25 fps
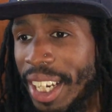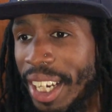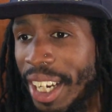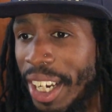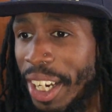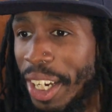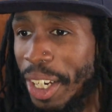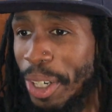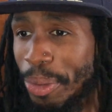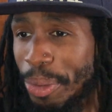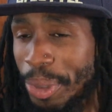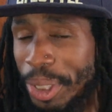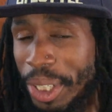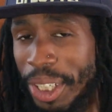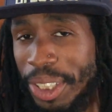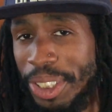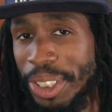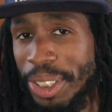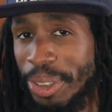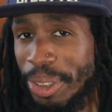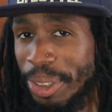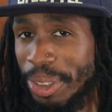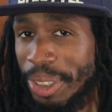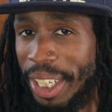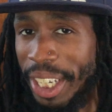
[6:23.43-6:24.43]
Uh, we
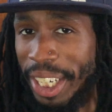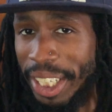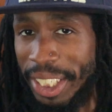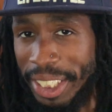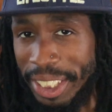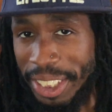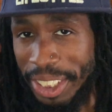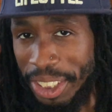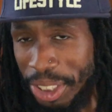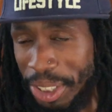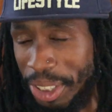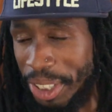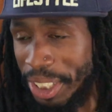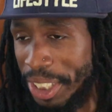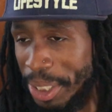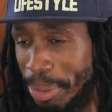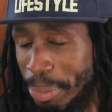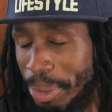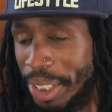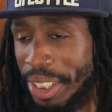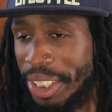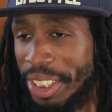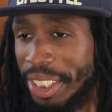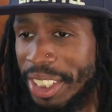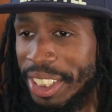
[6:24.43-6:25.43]
also got to get the
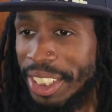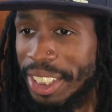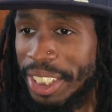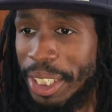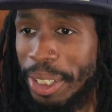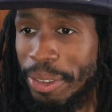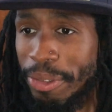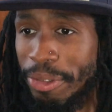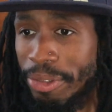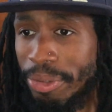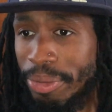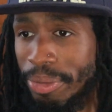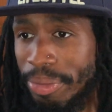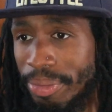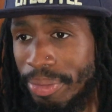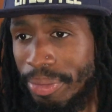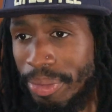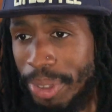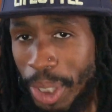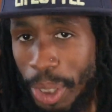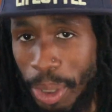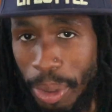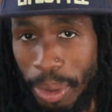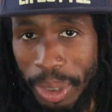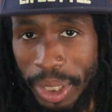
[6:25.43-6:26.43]
transmission and stuff
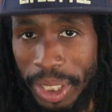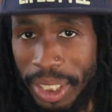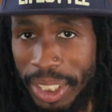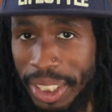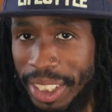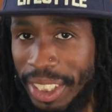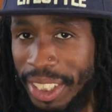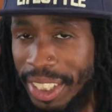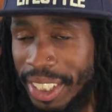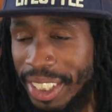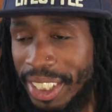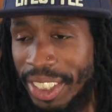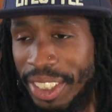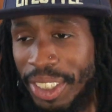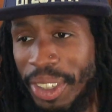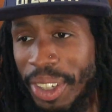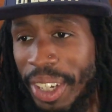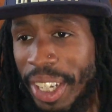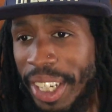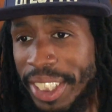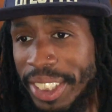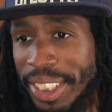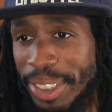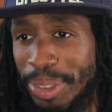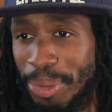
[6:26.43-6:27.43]
going, and you know,
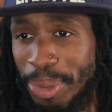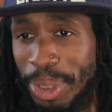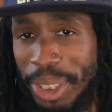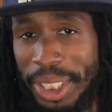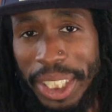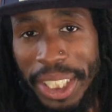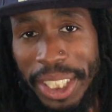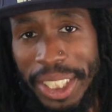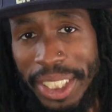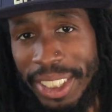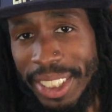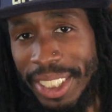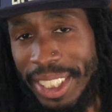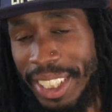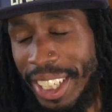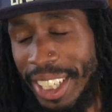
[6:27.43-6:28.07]
as we get